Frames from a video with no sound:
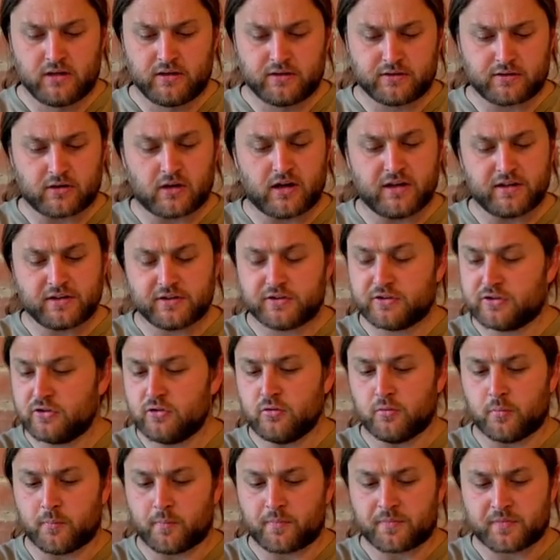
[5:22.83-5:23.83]
So I
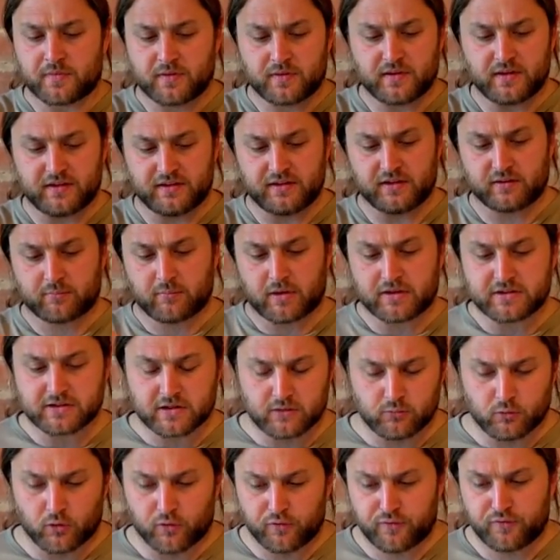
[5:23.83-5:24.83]
assume this is
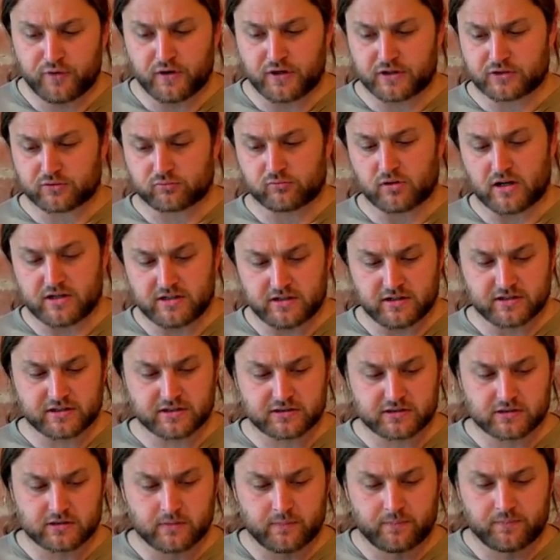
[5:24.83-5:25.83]
basically what first
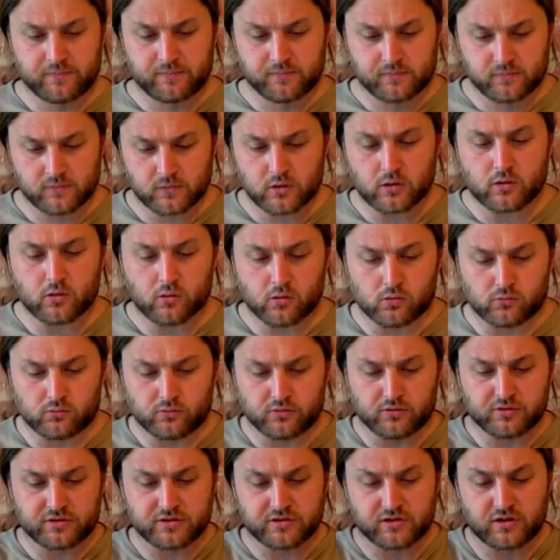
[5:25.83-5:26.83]
radius
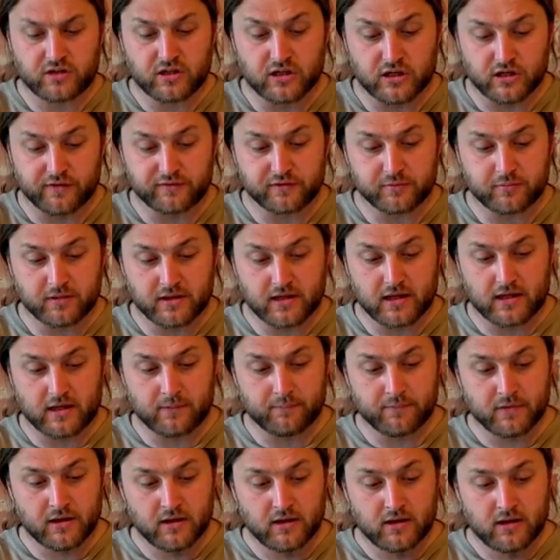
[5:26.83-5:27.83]
corners curves
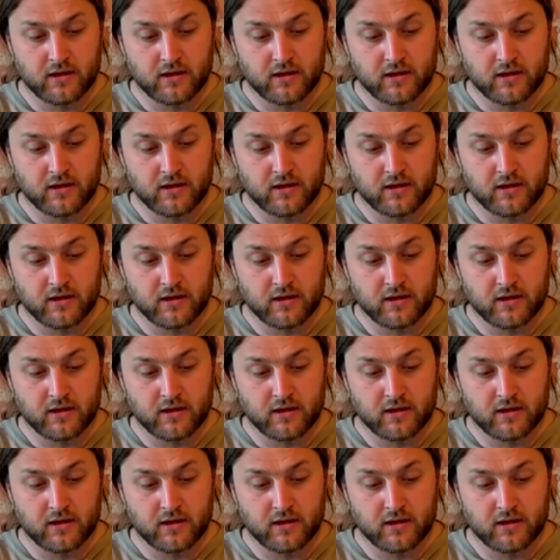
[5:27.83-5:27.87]
became.